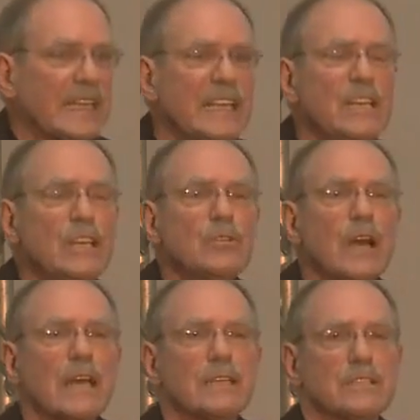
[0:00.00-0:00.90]
In the
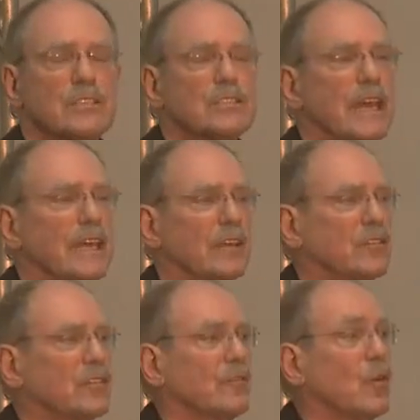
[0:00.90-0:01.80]
United
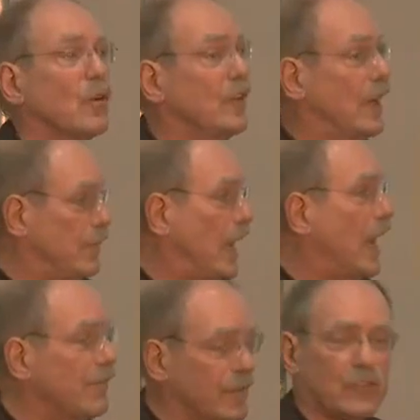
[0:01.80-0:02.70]
States, of course, I'm
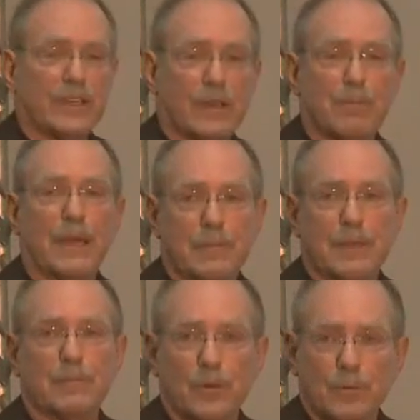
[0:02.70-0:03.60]
obviously a
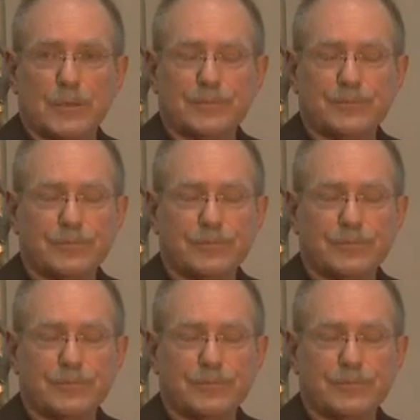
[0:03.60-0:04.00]
baby boomer.